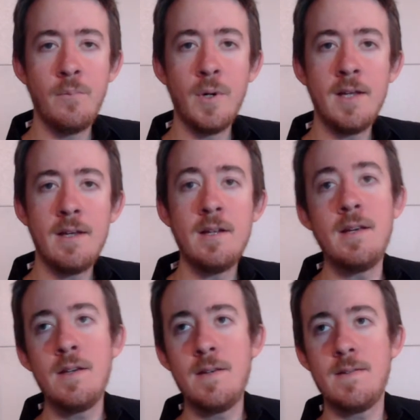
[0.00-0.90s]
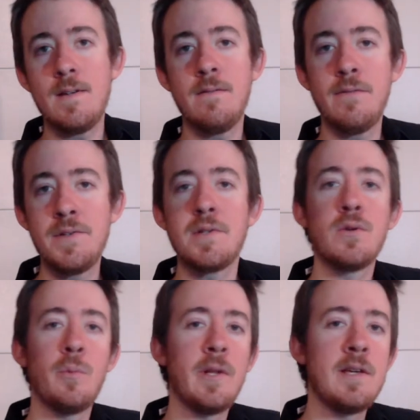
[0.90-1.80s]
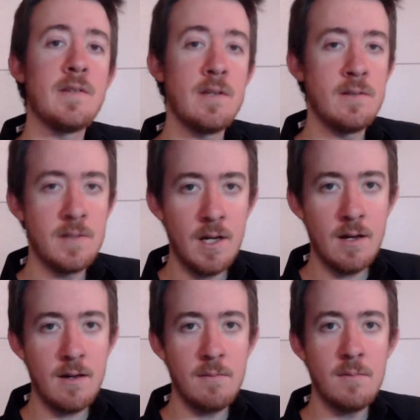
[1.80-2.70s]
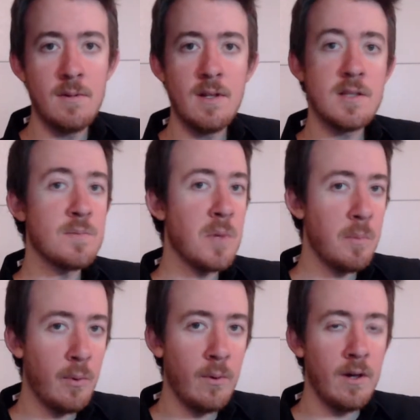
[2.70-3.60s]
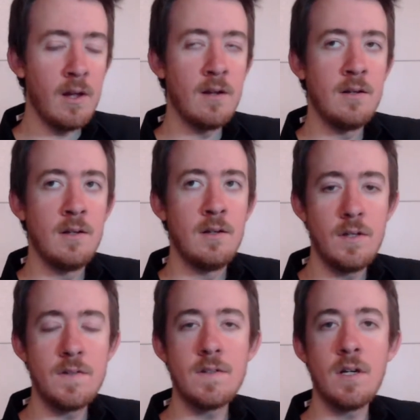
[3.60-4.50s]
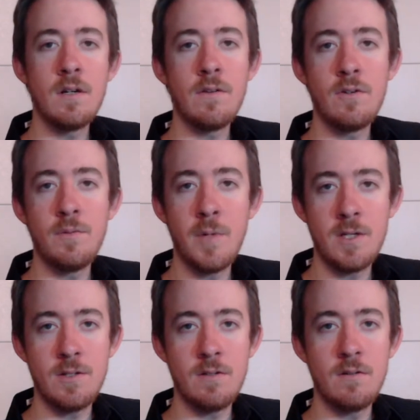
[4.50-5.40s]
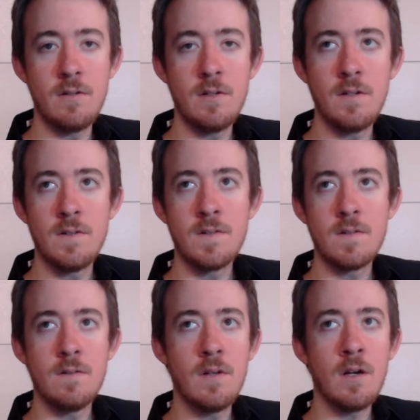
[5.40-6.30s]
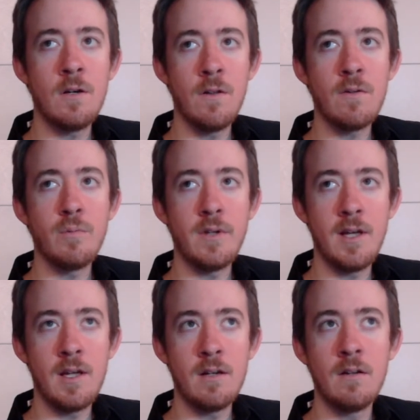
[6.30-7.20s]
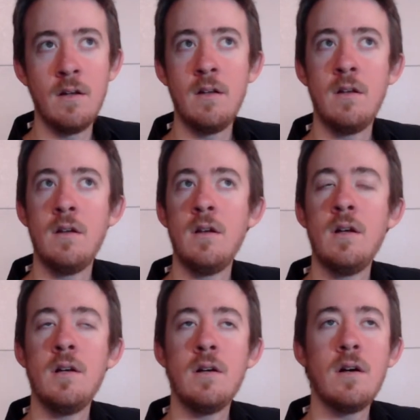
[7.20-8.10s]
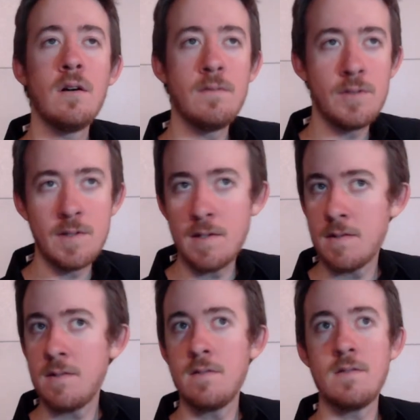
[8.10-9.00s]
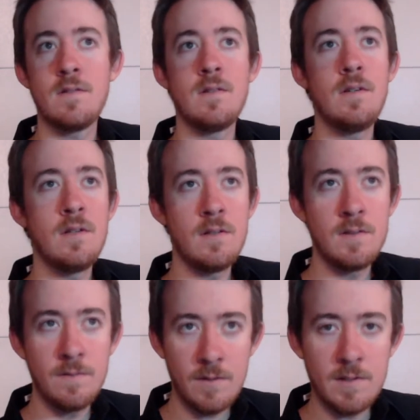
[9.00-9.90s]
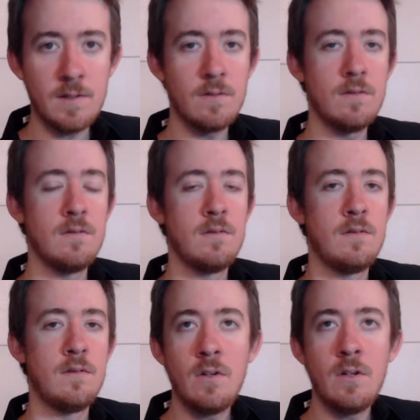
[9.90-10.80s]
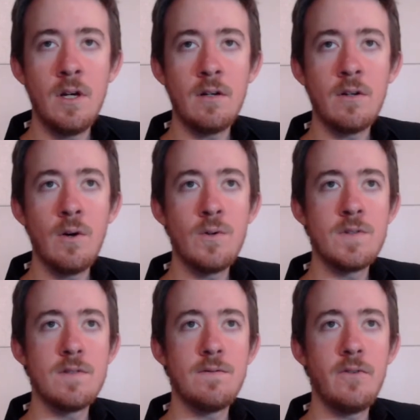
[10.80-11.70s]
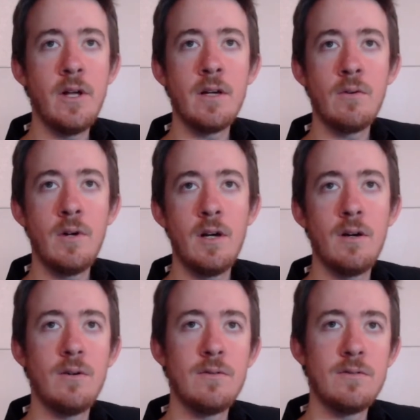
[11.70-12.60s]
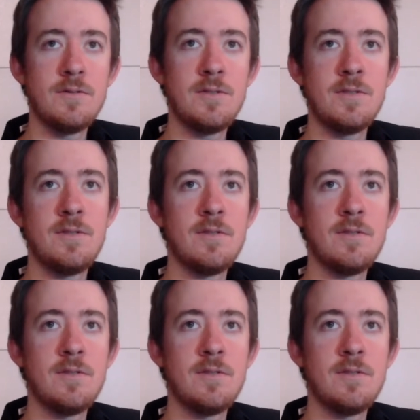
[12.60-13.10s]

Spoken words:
But it is a physical place and time. That's my point. It's not another dimension. It's not another plane of existence. It is physical. You're not a ghost flying around,